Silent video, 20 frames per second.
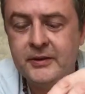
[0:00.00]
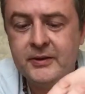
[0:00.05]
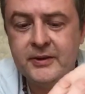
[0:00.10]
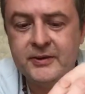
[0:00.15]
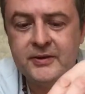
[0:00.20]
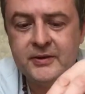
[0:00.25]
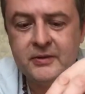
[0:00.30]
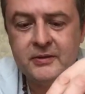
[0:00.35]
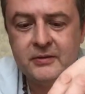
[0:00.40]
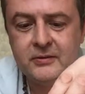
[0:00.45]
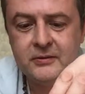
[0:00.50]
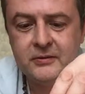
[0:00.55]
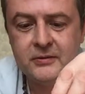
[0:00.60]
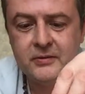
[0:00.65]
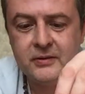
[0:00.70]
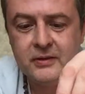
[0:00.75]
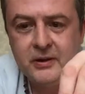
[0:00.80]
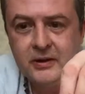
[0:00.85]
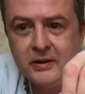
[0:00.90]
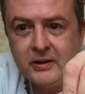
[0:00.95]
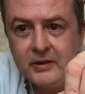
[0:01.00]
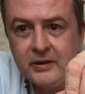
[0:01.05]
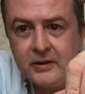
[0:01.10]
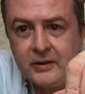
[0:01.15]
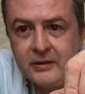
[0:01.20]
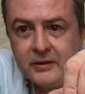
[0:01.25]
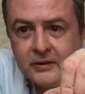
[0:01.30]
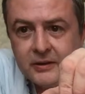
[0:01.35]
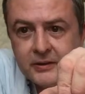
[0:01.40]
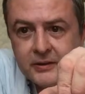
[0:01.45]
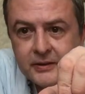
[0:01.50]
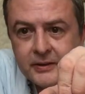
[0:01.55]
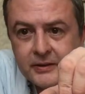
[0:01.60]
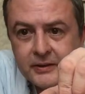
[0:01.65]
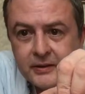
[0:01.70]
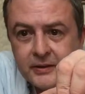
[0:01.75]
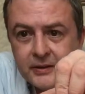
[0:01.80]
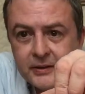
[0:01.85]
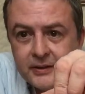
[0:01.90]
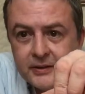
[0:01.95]
Doesn't,
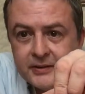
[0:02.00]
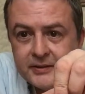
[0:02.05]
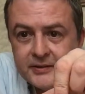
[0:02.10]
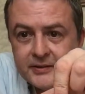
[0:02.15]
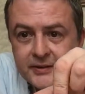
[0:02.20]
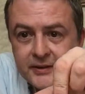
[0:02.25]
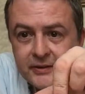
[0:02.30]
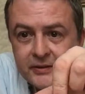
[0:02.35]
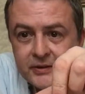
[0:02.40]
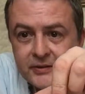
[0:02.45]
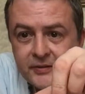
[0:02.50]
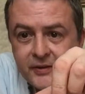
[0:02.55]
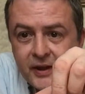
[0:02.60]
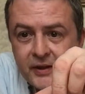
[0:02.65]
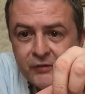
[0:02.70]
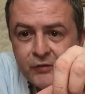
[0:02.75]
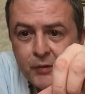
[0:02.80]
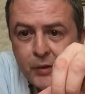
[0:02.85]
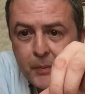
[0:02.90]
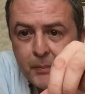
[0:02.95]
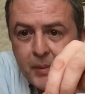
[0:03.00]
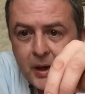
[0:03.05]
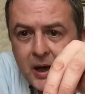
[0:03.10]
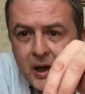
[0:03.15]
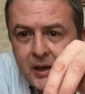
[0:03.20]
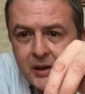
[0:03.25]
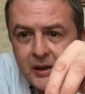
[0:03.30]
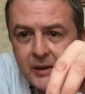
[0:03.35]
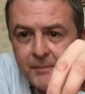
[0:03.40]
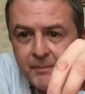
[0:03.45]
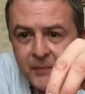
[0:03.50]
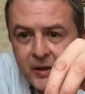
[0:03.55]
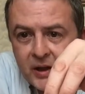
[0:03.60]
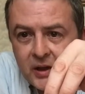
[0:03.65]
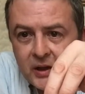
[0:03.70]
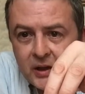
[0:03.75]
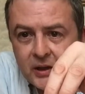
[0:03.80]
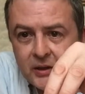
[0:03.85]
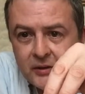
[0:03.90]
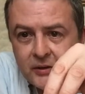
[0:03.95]
he looks fine from the back.
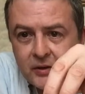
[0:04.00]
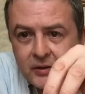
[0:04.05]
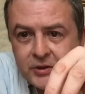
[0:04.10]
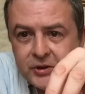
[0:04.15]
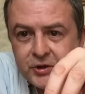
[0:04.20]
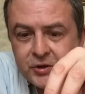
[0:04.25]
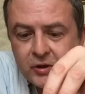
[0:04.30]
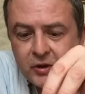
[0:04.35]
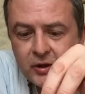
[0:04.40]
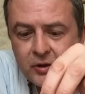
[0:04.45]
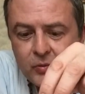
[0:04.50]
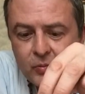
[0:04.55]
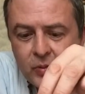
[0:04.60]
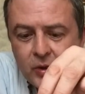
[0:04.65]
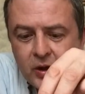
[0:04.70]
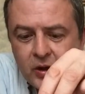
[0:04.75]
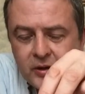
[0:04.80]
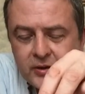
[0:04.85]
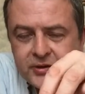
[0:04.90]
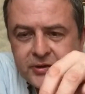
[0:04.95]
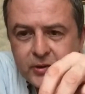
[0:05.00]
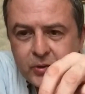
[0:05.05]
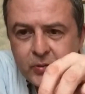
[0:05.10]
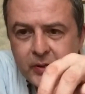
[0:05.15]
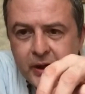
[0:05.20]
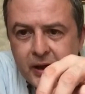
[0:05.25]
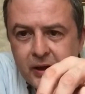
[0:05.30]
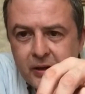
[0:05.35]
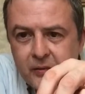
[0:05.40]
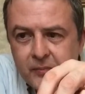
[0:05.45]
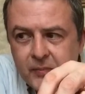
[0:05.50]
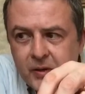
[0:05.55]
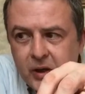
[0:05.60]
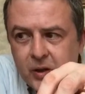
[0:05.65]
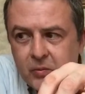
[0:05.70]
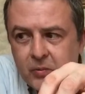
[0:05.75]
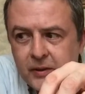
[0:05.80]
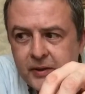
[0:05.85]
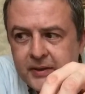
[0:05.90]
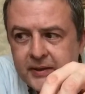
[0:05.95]
Not sure it works so well
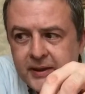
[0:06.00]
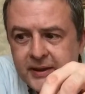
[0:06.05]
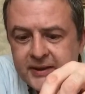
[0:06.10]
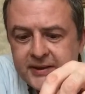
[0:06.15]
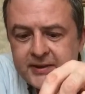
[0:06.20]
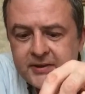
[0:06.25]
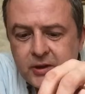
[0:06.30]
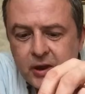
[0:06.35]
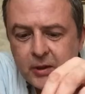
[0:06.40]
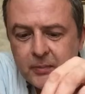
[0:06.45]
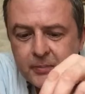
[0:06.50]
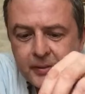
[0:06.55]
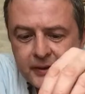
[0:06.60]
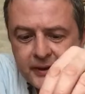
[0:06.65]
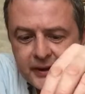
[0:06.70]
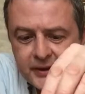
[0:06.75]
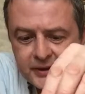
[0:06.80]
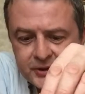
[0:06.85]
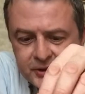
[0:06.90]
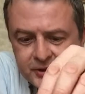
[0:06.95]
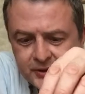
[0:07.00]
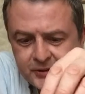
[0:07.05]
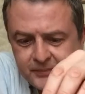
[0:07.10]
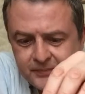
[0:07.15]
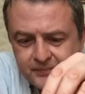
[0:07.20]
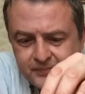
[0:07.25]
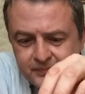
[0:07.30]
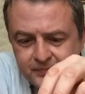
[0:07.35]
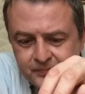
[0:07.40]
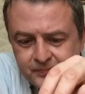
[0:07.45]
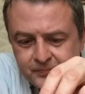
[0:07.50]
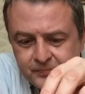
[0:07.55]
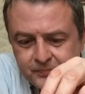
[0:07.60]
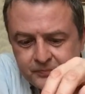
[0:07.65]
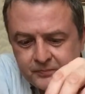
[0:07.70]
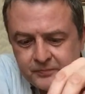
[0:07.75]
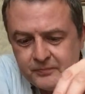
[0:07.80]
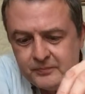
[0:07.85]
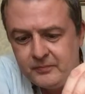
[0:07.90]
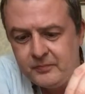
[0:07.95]
with this combination.
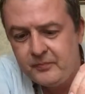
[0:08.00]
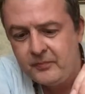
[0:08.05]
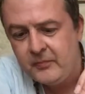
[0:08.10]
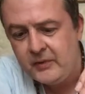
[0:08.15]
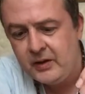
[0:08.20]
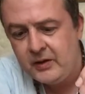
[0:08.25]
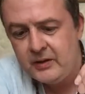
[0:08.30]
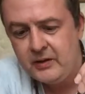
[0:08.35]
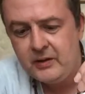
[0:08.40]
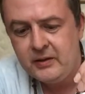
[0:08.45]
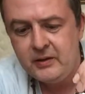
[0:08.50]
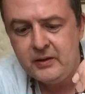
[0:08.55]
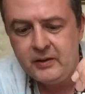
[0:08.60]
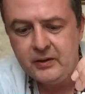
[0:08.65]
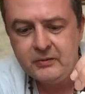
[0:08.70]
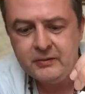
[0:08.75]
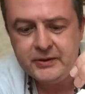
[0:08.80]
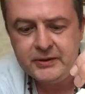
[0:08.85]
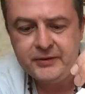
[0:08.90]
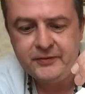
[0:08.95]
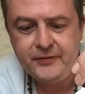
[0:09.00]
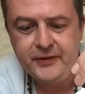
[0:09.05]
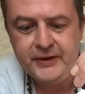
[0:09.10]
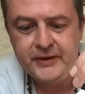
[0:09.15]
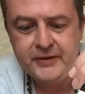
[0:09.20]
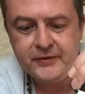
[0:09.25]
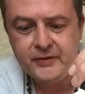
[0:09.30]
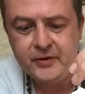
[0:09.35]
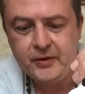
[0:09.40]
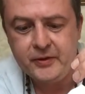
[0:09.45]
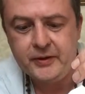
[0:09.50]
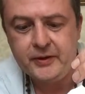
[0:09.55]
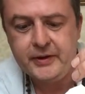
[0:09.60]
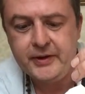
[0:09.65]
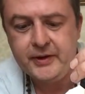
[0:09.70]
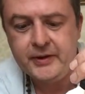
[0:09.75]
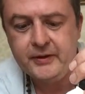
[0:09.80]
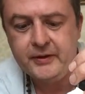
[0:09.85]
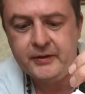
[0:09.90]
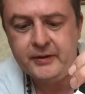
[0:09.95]
Oh, his feet have gone
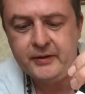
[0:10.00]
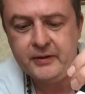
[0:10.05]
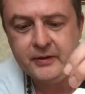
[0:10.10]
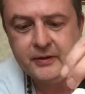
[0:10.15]
again.